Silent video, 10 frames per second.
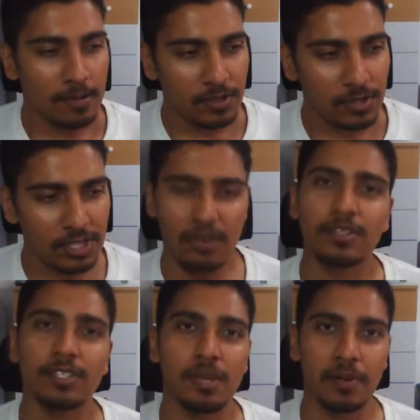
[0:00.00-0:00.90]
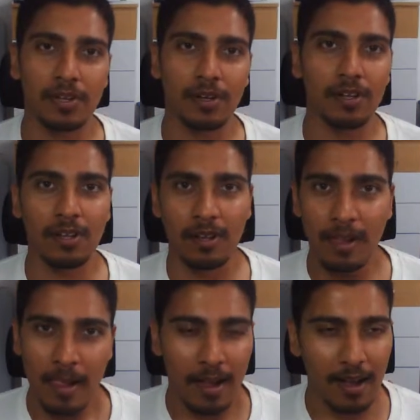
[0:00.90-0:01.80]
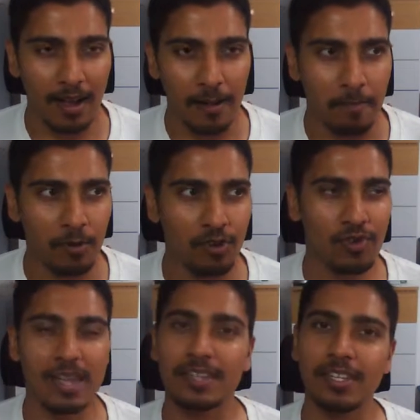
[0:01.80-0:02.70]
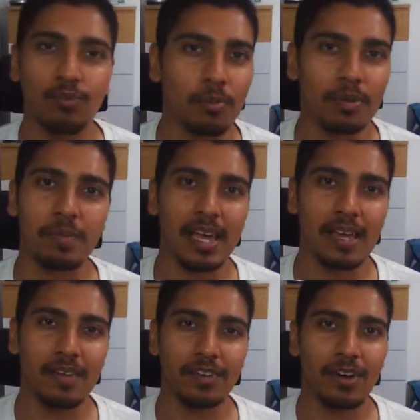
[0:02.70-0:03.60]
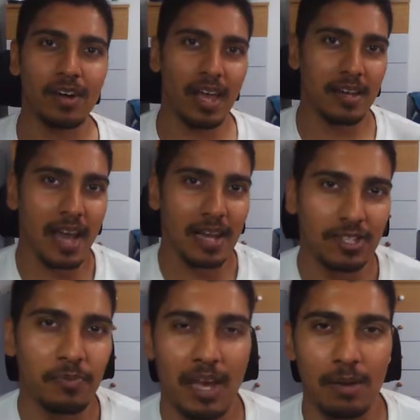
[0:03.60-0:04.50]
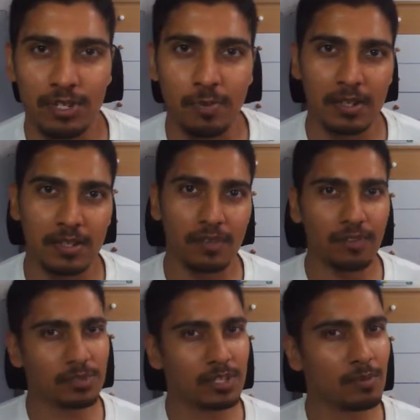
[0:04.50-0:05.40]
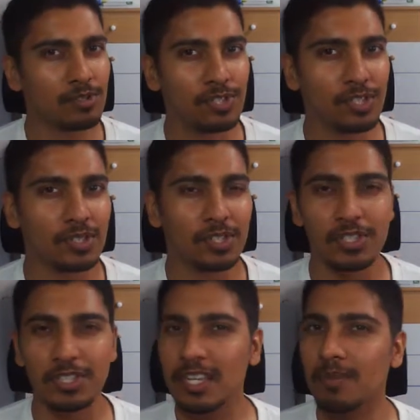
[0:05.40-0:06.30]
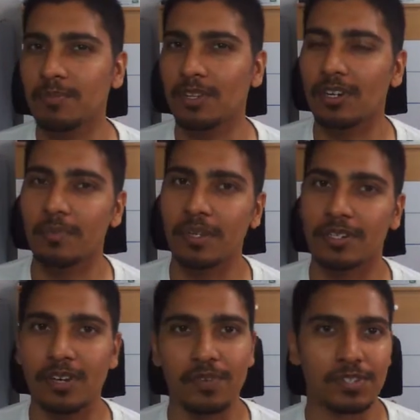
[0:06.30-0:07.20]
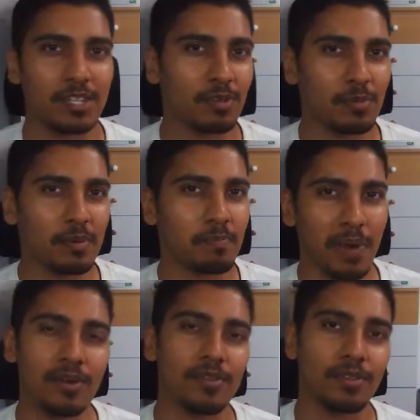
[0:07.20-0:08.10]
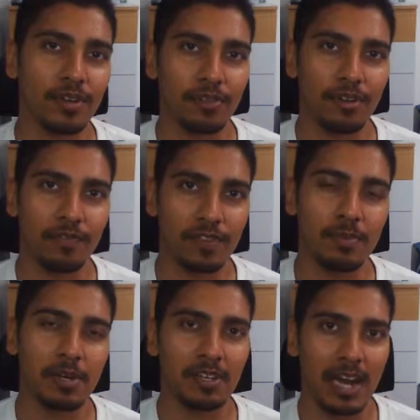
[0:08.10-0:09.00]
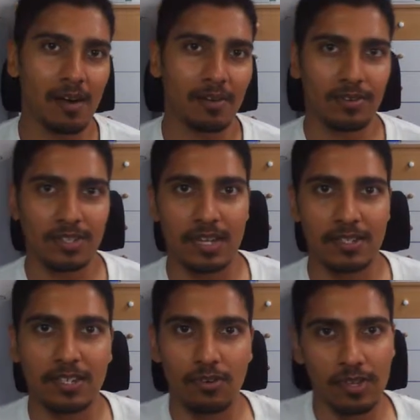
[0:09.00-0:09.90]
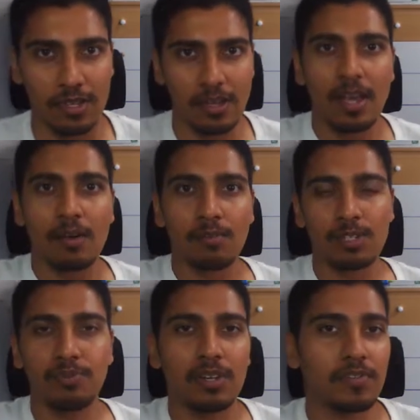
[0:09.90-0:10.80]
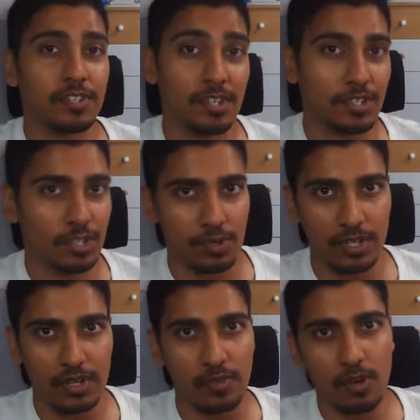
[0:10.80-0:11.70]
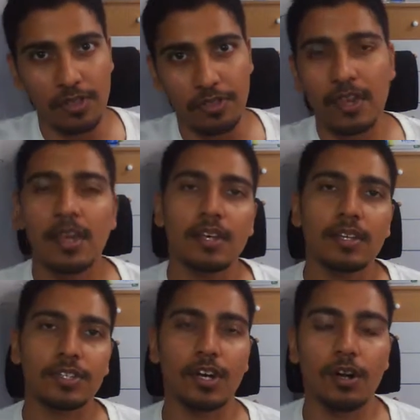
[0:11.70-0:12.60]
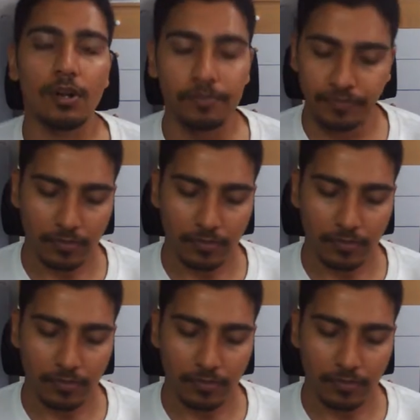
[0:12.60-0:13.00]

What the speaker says: stereotypical crazy woman behavior, and not something I was expecting from someone who just seemed a little bit different, seemed a little bit better than the other female characters that Tyrion was previously associated with. So,